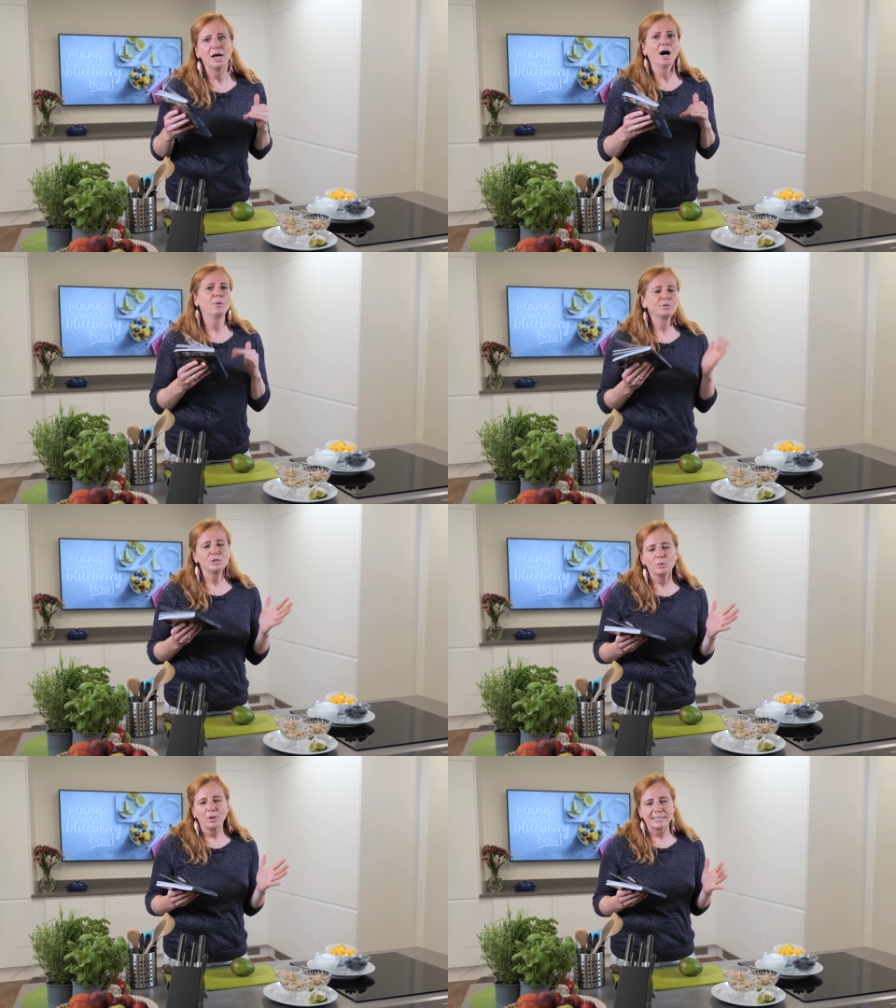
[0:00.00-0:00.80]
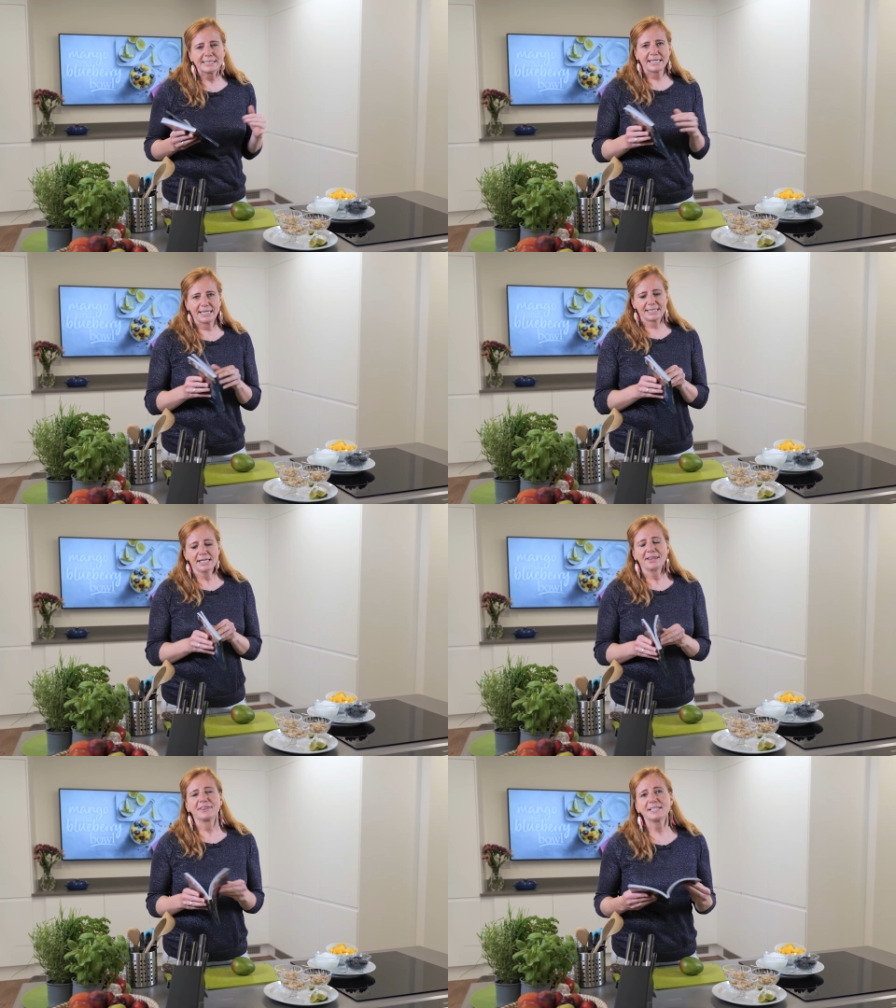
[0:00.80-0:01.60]
I want new ideas.
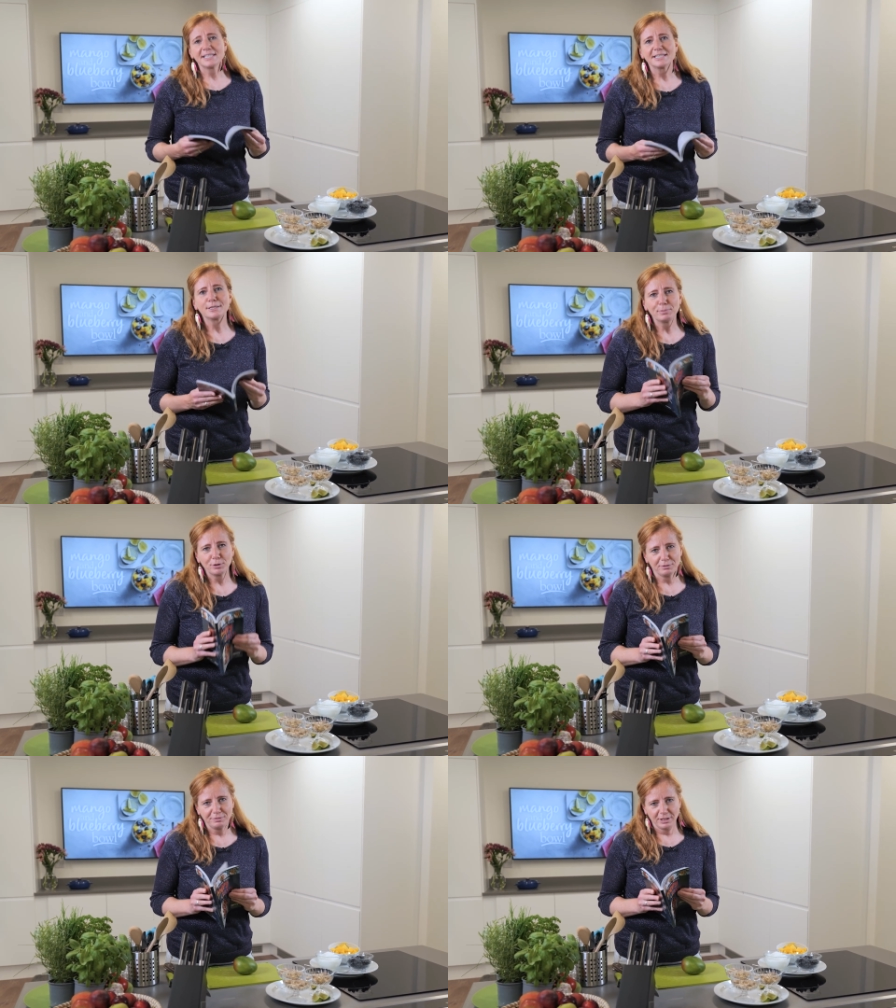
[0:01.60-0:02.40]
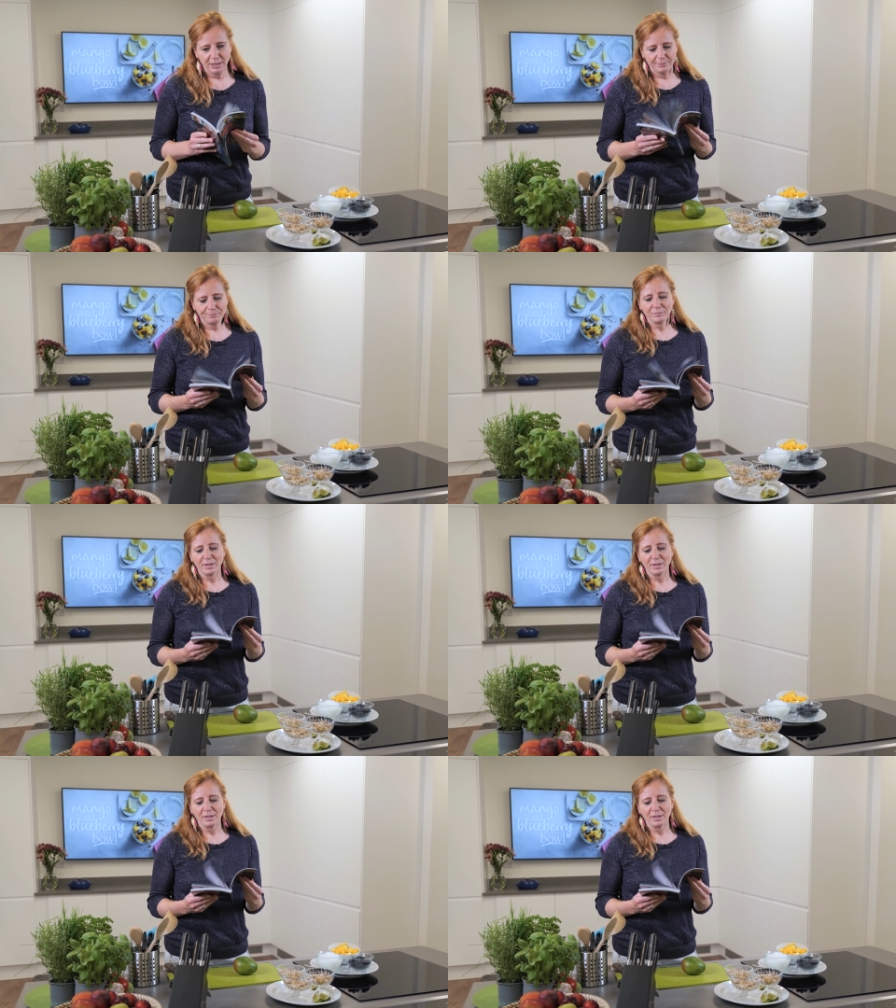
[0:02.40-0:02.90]
This is the book for you.